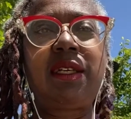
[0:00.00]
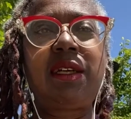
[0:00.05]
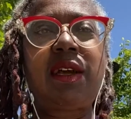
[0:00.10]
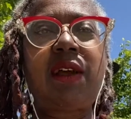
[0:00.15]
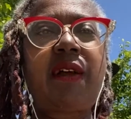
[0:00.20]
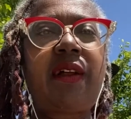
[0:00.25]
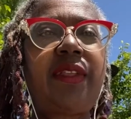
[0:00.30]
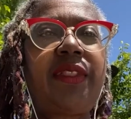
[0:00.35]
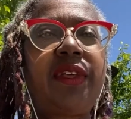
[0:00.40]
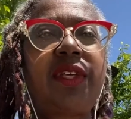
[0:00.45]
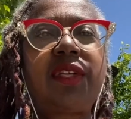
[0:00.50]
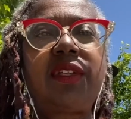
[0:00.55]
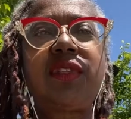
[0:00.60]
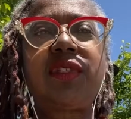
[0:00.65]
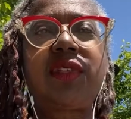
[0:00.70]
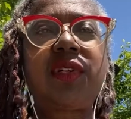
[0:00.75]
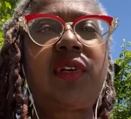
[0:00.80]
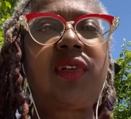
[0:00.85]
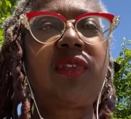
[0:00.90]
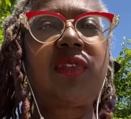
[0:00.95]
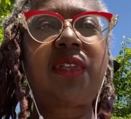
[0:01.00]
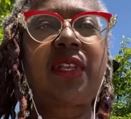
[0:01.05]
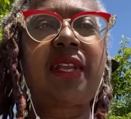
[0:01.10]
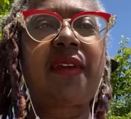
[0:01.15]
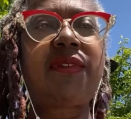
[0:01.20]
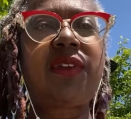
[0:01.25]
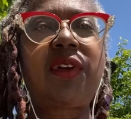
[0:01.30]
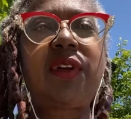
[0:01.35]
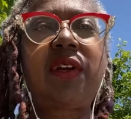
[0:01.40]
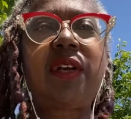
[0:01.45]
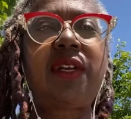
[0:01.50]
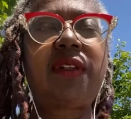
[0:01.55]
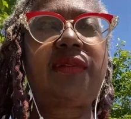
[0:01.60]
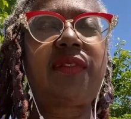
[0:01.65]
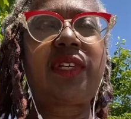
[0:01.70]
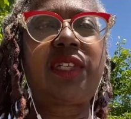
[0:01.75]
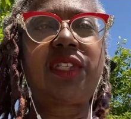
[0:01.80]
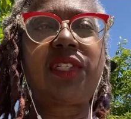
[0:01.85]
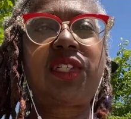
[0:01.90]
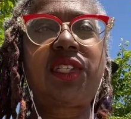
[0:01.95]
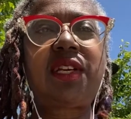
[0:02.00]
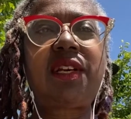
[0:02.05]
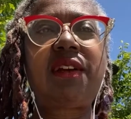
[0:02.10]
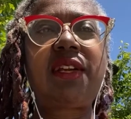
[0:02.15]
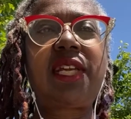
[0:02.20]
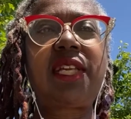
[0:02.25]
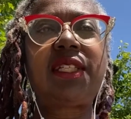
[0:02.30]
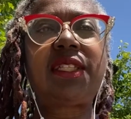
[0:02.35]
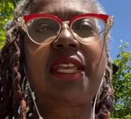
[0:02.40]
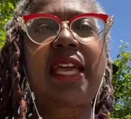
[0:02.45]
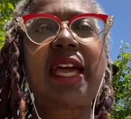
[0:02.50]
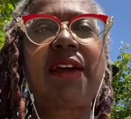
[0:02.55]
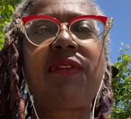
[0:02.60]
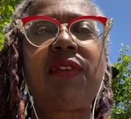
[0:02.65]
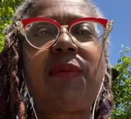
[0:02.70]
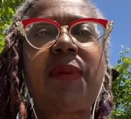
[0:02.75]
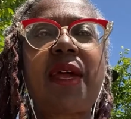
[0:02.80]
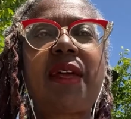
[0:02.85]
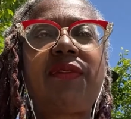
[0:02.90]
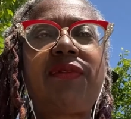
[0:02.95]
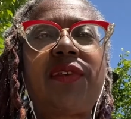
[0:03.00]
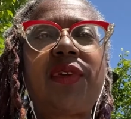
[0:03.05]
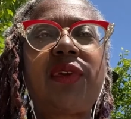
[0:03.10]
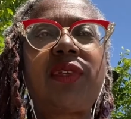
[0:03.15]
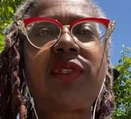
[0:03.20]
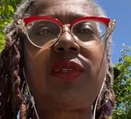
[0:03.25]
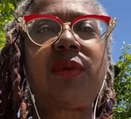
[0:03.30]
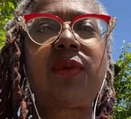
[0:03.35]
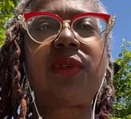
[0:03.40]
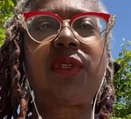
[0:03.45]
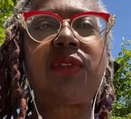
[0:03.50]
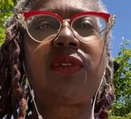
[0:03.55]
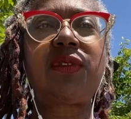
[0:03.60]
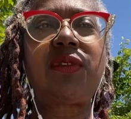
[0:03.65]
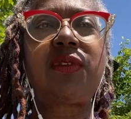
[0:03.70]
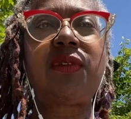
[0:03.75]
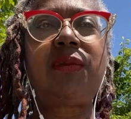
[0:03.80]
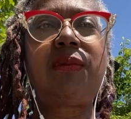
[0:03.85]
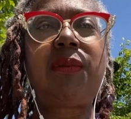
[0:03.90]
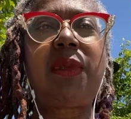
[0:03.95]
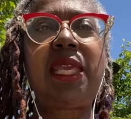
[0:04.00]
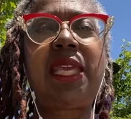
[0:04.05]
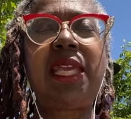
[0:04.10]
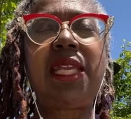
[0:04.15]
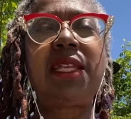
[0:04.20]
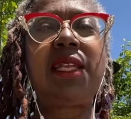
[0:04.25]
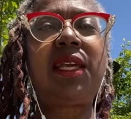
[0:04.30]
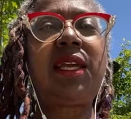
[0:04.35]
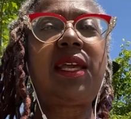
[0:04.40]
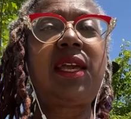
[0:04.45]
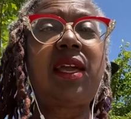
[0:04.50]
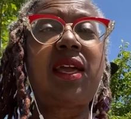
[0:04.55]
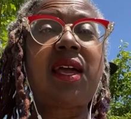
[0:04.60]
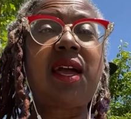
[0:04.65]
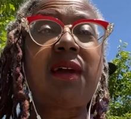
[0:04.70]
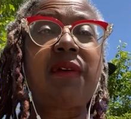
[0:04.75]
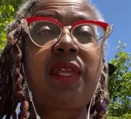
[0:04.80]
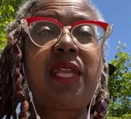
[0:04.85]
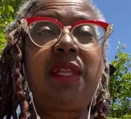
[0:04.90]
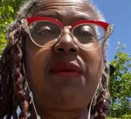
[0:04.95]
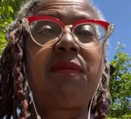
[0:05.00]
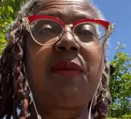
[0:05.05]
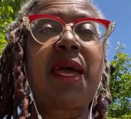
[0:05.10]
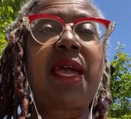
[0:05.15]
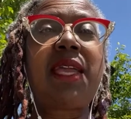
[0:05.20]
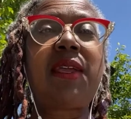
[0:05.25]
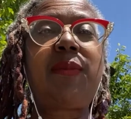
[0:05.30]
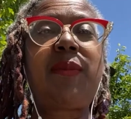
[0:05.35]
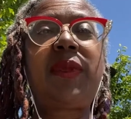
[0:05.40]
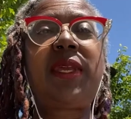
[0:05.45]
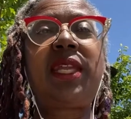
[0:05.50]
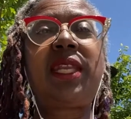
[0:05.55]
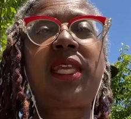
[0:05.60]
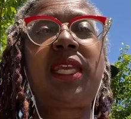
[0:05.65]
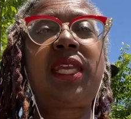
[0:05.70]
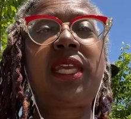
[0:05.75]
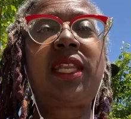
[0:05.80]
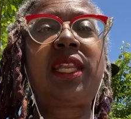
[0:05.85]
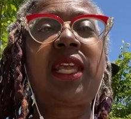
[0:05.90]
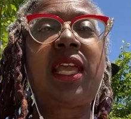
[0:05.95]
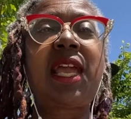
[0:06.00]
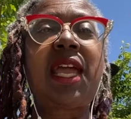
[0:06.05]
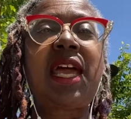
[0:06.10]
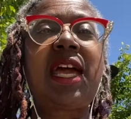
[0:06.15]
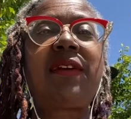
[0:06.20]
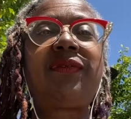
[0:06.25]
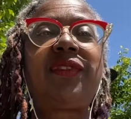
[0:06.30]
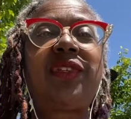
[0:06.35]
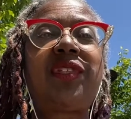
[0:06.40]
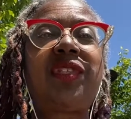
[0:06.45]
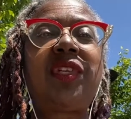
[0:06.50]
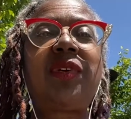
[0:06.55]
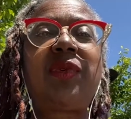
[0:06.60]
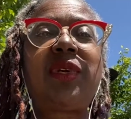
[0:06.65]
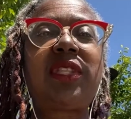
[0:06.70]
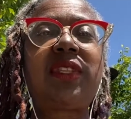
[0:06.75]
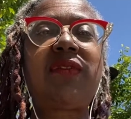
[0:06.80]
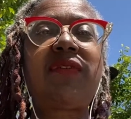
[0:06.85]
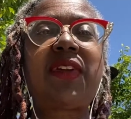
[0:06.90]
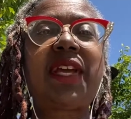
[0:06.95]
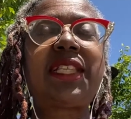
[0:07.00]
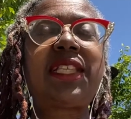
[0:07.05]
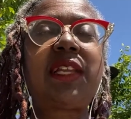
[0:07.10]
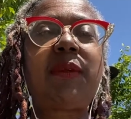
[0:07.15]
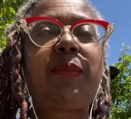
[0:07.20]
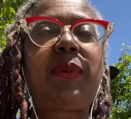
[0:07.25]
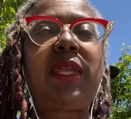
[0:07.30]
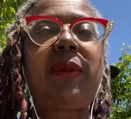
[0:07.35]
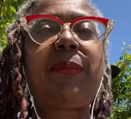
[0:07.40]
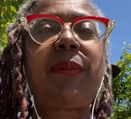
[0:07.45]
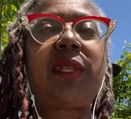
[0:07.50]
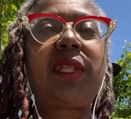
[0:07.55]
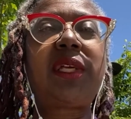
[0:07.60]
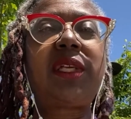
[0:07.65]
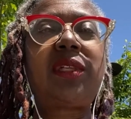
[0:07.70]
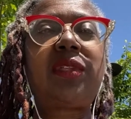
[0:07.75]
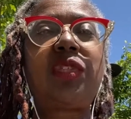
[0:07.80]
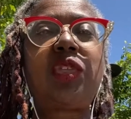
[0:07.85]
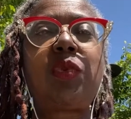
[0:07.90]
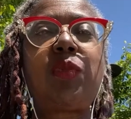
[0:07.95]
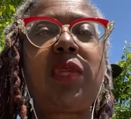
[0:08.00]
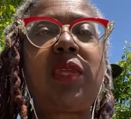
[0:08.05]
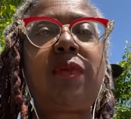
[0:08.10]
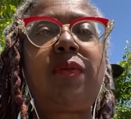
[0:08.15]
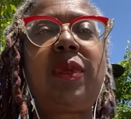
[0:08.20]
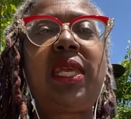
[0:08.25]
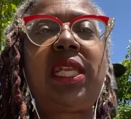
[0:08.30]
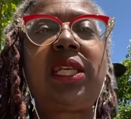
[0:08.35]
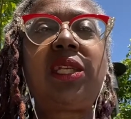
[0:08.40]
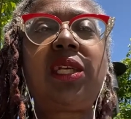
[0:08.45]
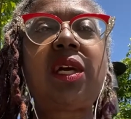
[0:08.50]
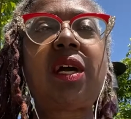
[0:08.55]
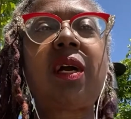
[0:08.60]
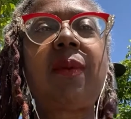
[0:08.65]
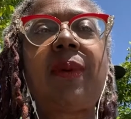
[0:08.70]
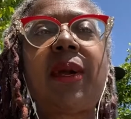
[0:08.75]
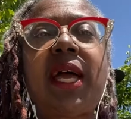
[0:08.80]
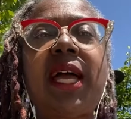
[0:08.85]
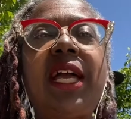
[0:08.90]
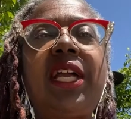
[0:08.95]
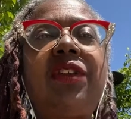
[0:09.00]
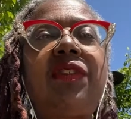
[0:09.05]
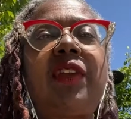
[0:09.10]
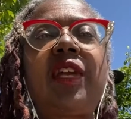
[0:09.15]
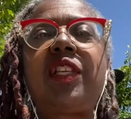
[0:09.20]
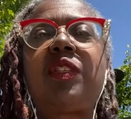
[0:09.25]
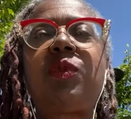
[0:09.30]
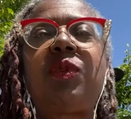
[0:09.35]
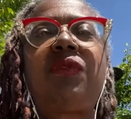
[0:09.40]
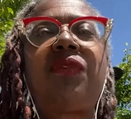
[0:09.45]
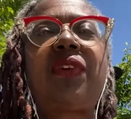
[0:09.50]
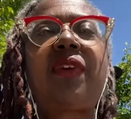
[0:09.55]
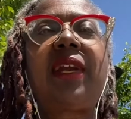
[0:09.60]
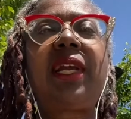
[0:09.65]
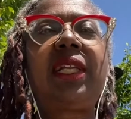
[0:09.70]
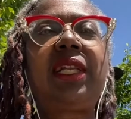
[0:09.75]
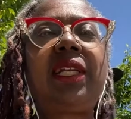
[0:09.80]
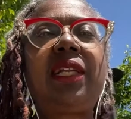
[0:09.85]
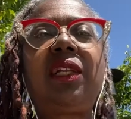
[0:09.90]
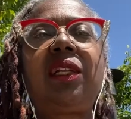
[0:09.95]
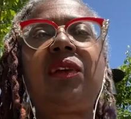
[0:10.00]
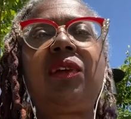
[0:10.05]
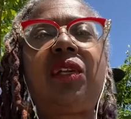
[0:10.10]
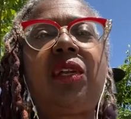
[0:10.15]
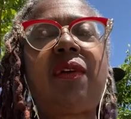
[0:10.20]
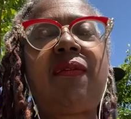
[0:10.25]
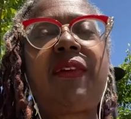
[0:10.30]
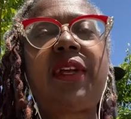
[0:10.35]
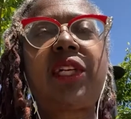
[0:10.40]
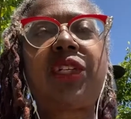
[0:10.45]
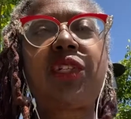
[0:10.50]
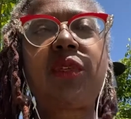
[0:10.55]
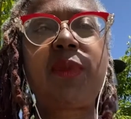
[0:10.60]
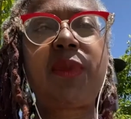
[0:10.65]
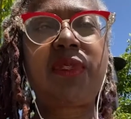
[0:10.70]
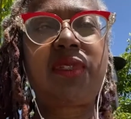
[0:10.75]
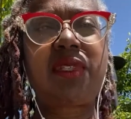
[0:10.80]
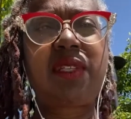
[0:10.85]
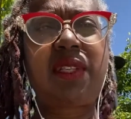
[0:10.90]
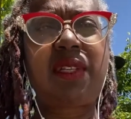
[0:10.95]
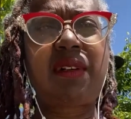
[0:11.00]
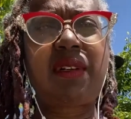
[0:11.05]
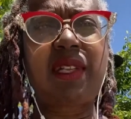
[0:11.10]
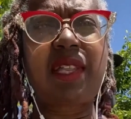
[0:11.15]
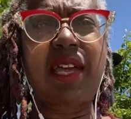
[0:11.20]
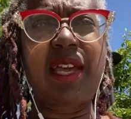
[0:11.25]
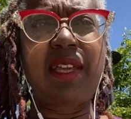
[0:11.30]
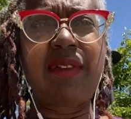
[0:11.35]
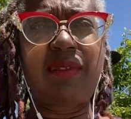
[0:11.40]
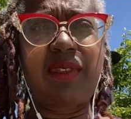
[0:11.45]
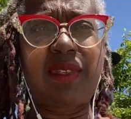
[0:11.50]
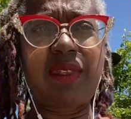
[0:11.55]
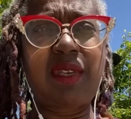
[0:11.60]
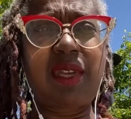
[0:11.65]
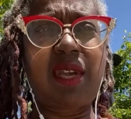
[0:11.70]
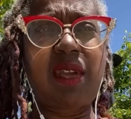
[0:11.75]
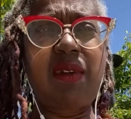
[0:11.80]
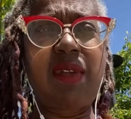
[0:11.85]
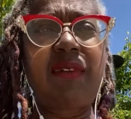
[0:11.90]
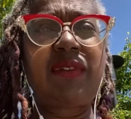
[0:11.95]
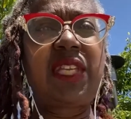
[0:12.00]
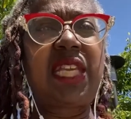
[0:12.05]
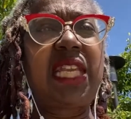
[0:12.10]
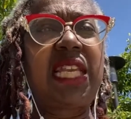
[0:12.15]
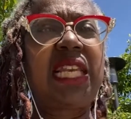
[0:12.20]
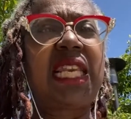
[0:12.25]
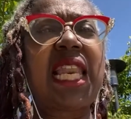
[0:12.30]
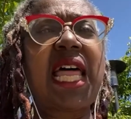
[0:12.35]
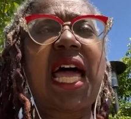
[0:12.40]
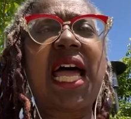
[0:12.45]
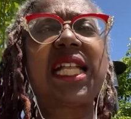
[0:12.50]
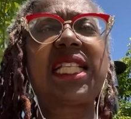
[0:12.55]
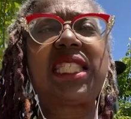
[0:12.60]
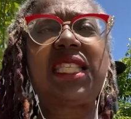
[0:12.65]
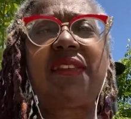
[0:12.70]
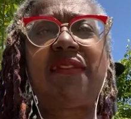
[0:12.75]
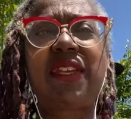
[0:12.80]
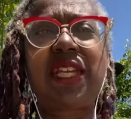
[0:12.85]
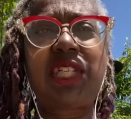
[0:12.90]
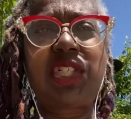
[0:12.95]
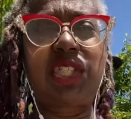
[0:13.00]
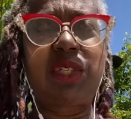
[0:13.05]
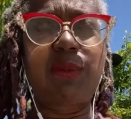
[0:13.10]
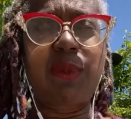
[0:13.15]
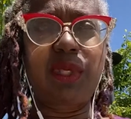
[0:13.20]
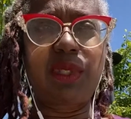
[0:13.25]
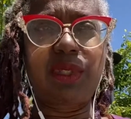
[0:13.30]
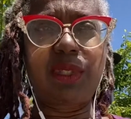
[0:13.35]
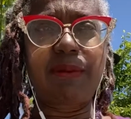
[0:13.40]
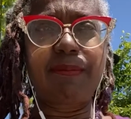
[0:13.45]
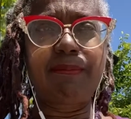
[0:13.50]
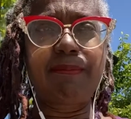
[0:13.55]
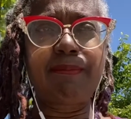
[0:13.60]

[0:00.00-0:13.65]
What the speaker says: All the concerns that I've heard vegetarians have about folks who consume meat, in my opinion, have to do with the fact that people are consuming meat and carbohydrates with very little or no vegetables in their lives. You have to eat lots of vegetables.